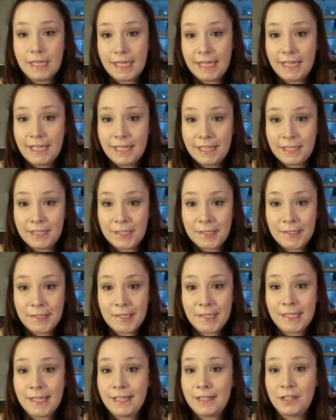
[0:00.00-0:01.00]

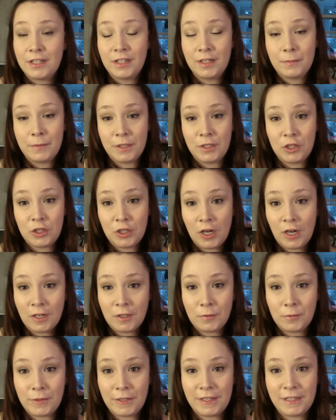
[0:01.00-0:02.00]
is, and you're going to be
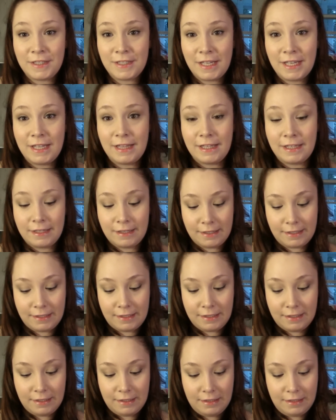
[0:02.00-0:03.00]
shocked when I say
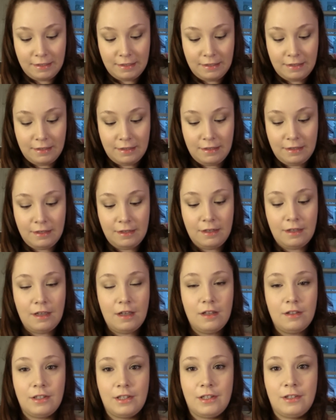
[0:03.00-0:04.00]
this,
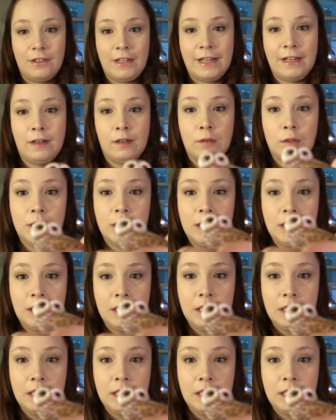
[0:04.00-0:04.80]
a little owl.